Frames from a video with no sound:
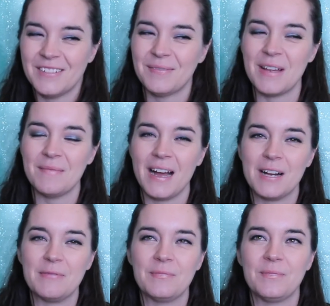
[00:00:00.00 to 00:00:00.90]

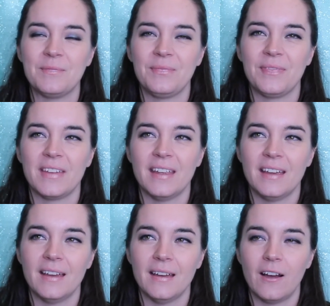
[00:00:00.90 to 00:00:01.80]
mom
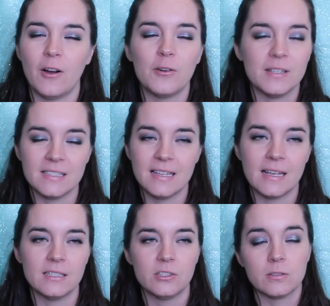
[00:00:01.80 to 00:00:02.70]
always
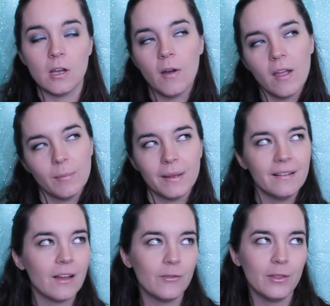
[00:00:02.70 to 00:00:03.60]
says, she goes, oh, I've been
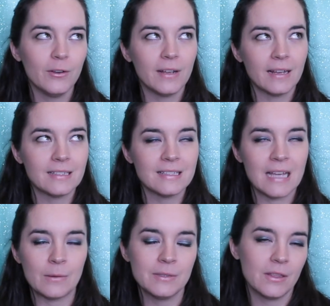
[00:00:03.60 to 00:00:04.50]
in love with your dad since
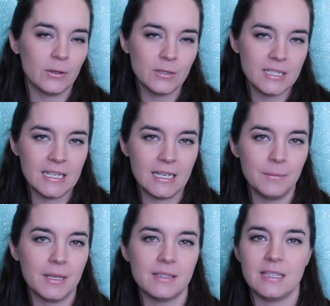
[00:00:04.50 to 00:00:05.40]
I was
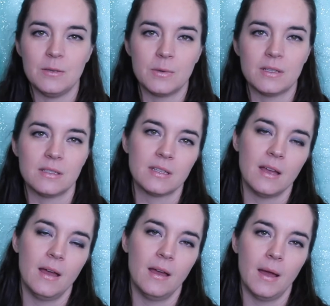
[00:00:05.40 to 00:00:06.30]
13, because he was
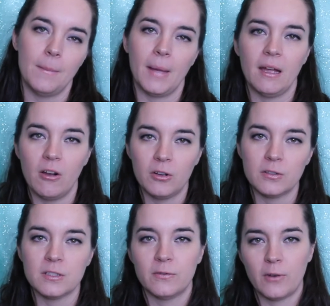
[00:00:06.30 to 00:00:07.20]
my
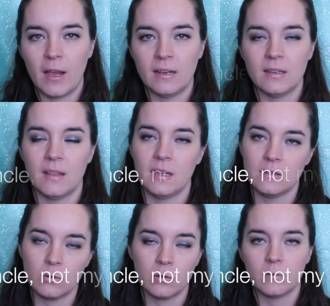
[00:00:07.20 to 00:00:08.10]
uncle's friend, and they
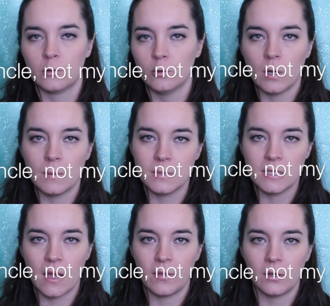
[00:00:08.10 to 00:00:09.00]
sort of grew up
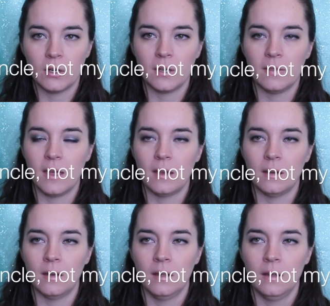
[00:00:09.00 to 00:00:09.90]
together, and
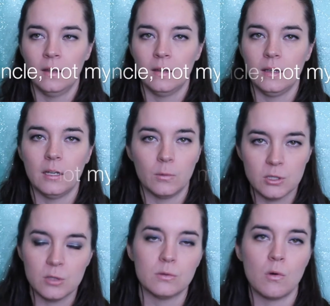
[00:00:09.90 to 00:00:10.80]
then, you know, when
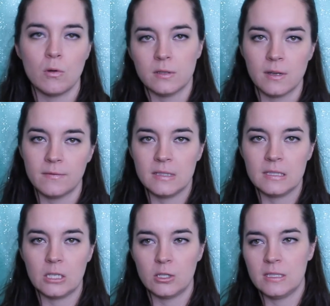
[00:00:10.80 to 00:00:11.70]
she was old enough to
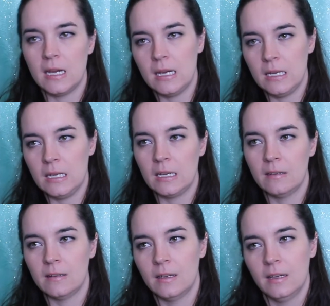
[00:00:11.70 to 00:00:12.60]
start dating,
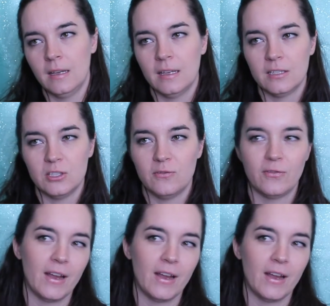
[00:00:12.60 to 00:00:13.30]
and she